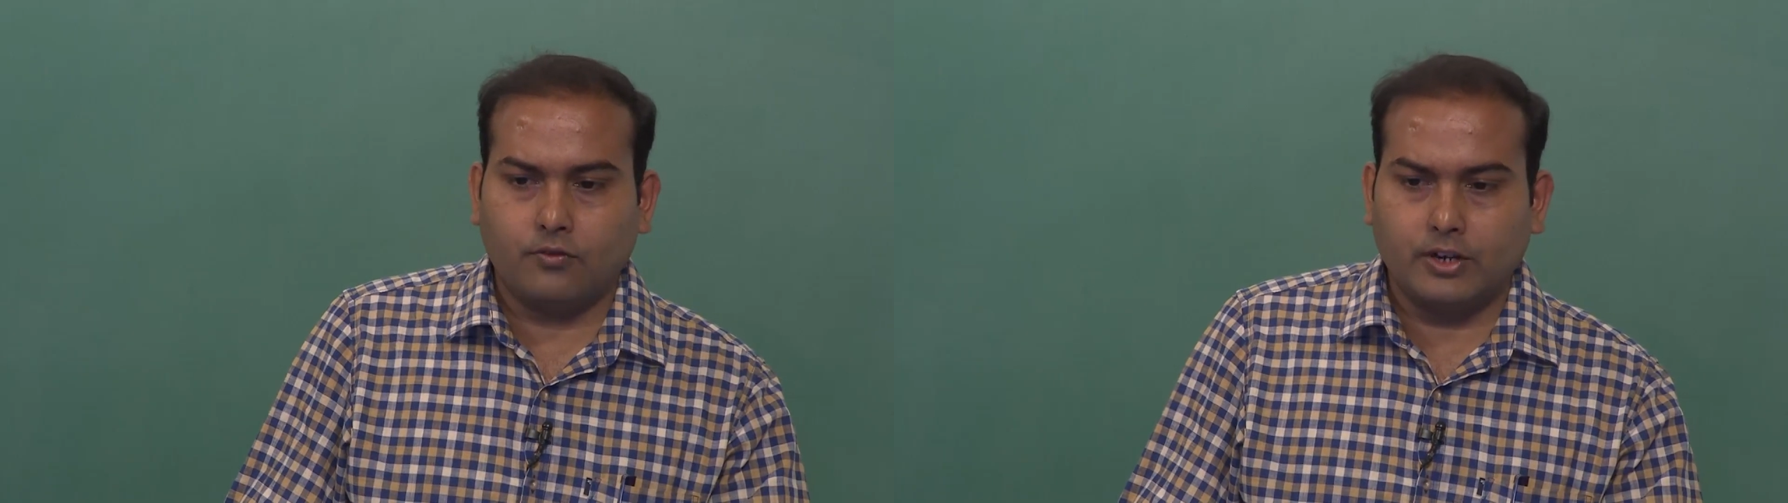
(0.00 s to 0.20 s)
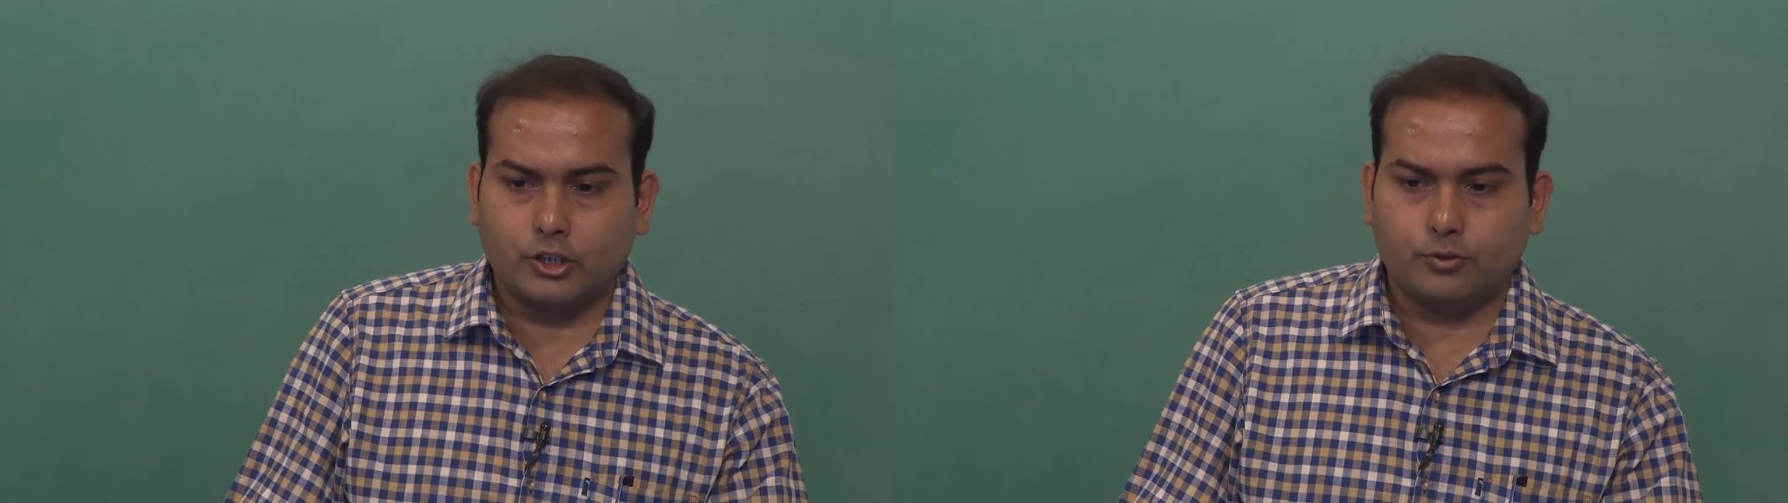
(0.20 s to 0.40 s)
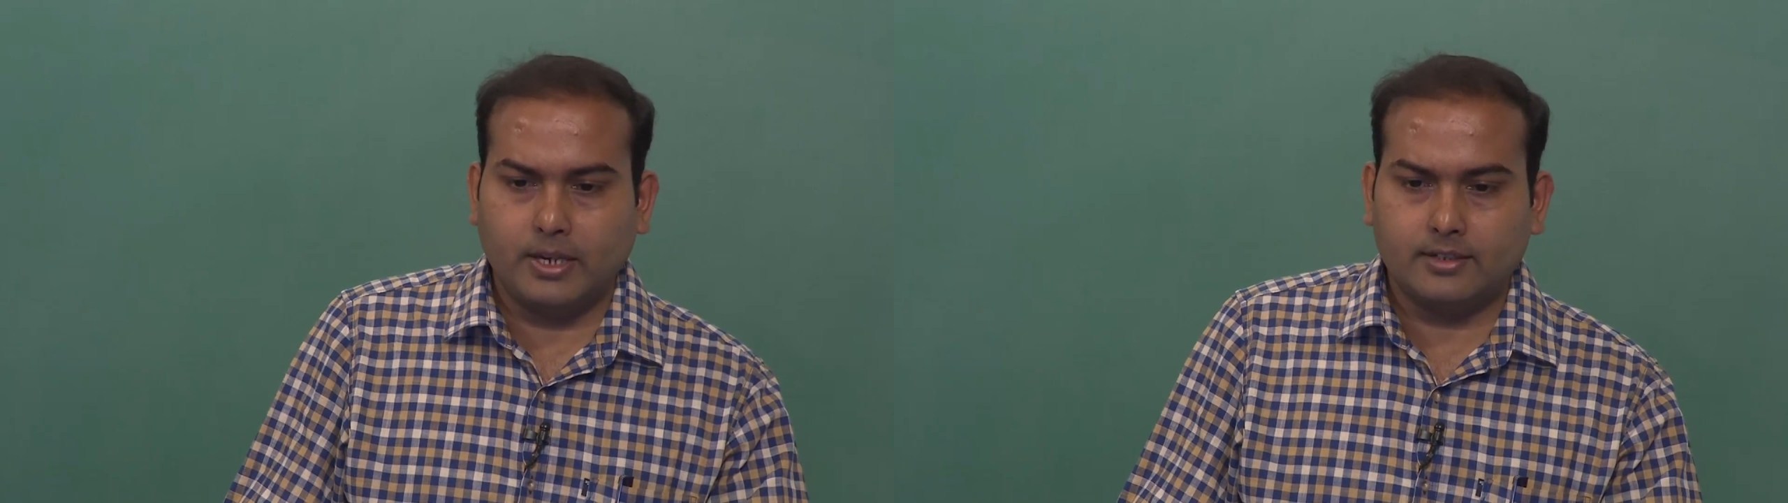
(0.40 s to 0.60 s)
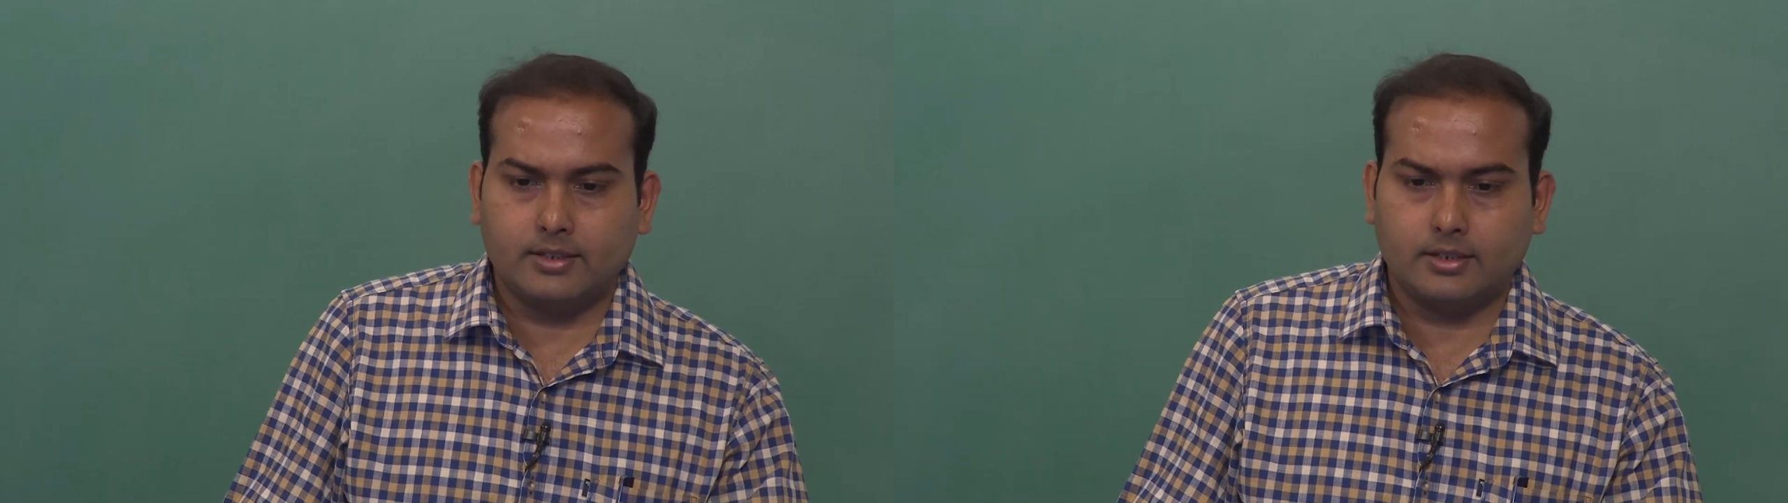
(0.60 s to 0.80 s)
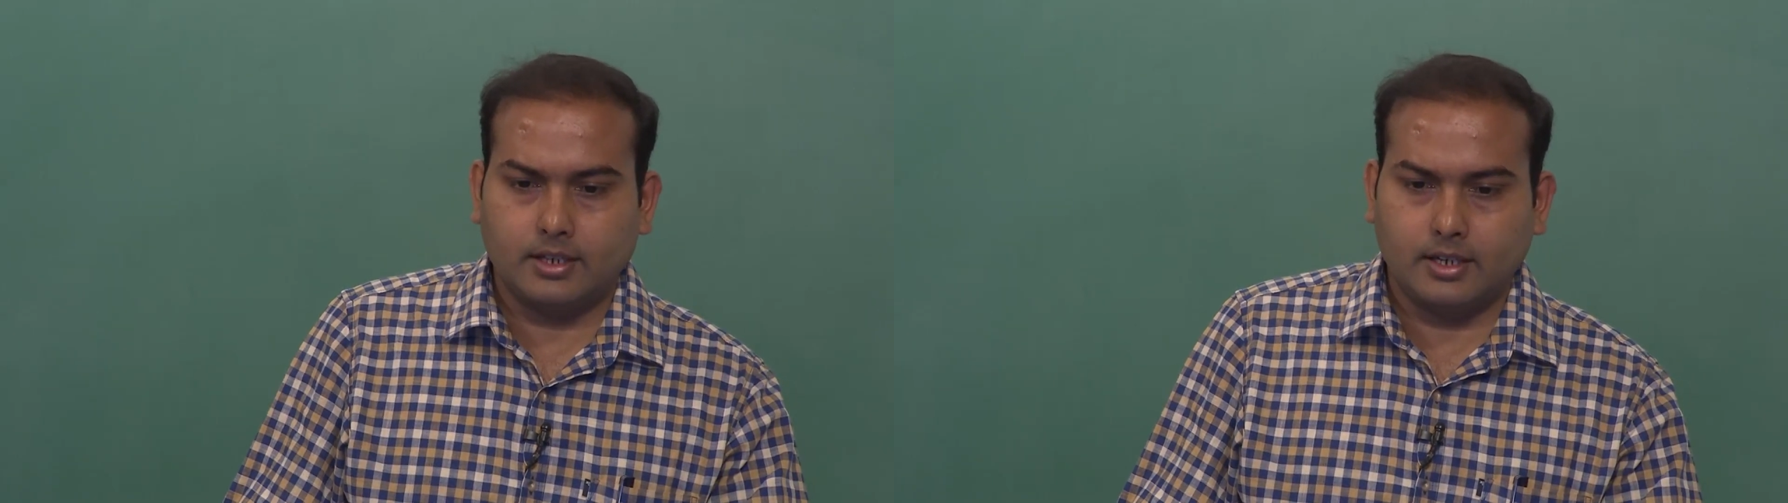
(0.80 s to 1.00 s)
the
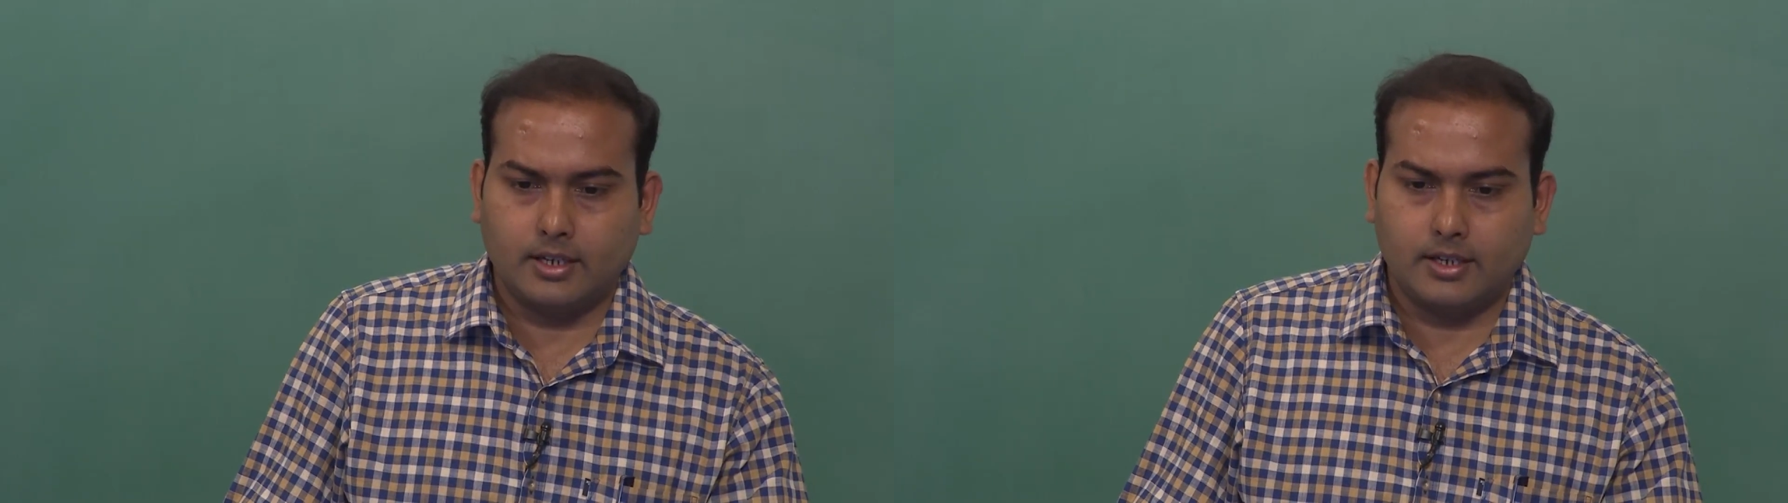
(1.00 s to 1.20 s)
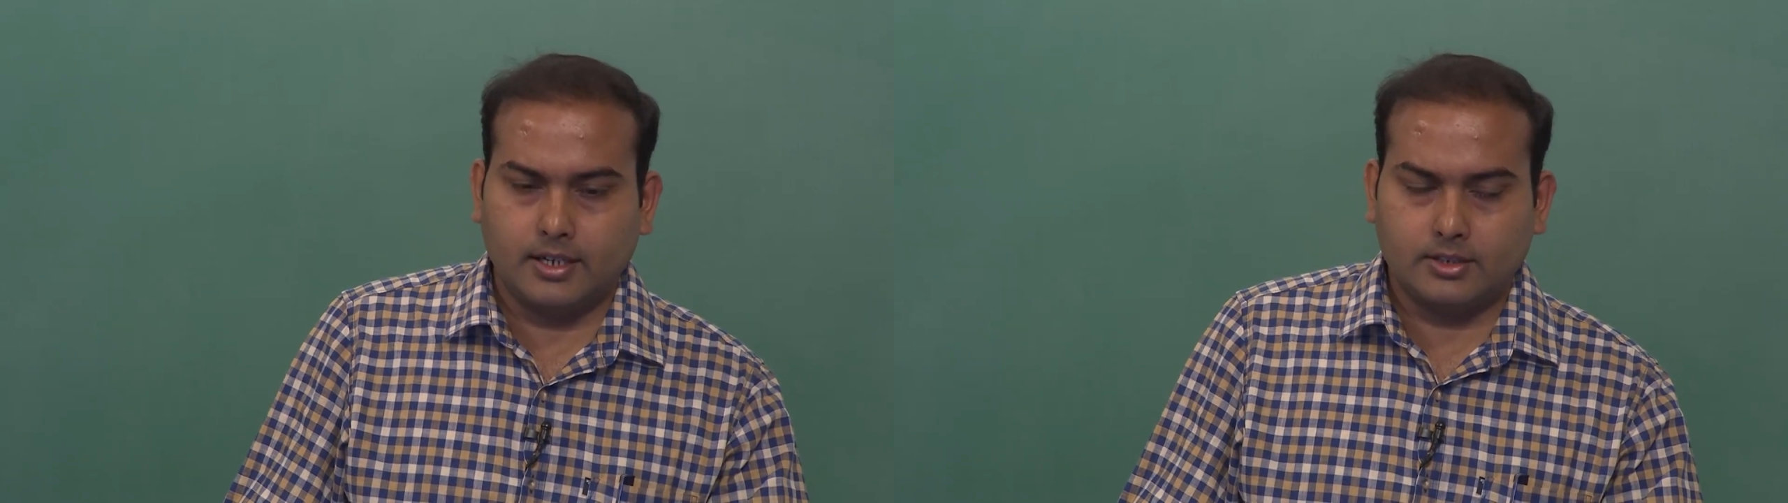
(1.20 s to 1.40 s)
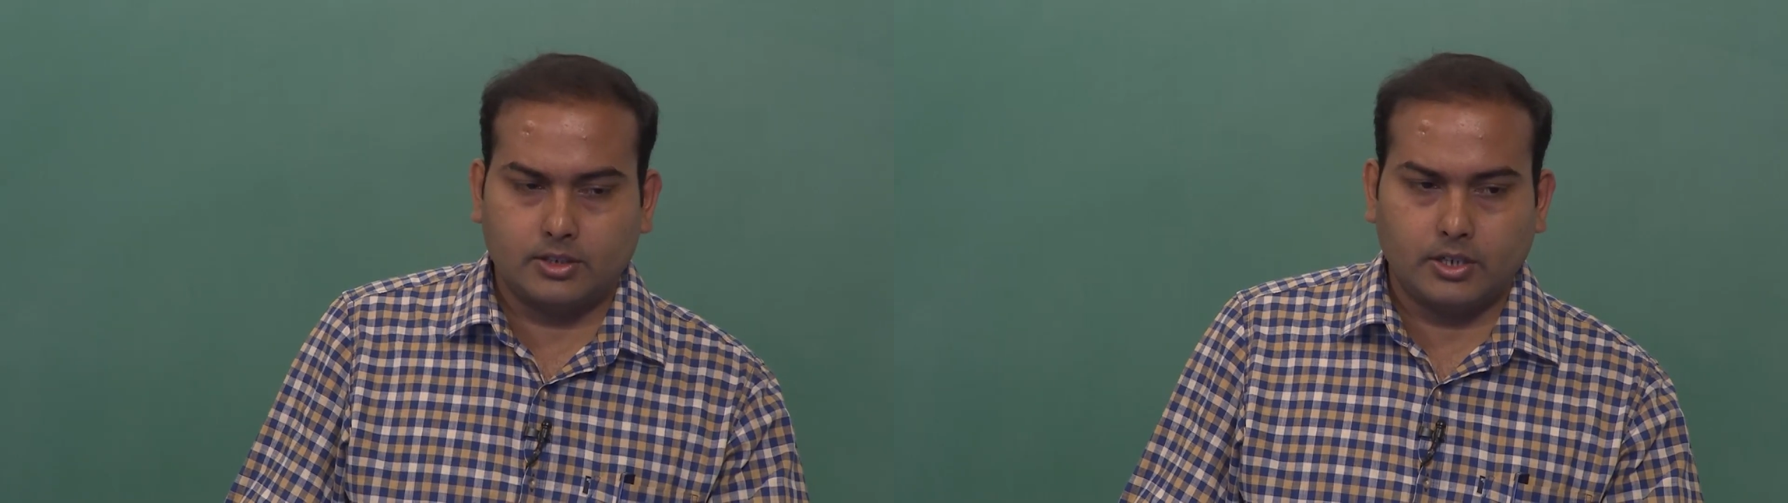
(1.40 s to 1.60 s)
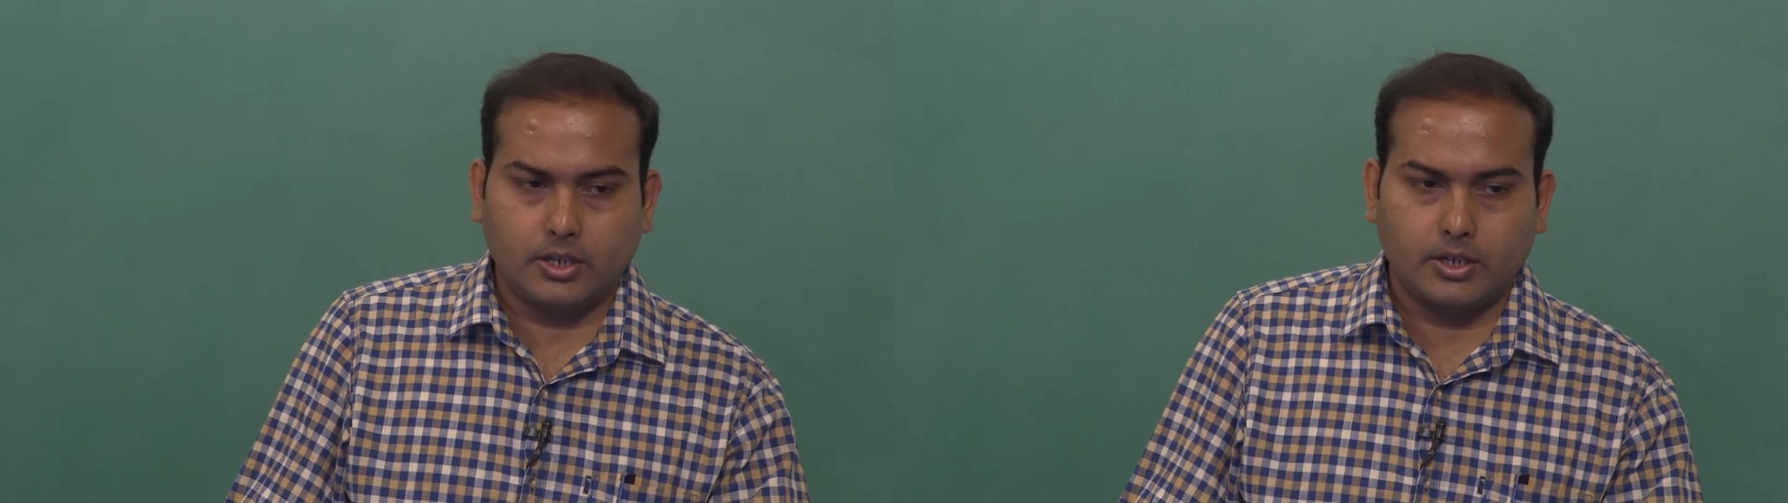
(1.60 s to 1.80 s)
workspace is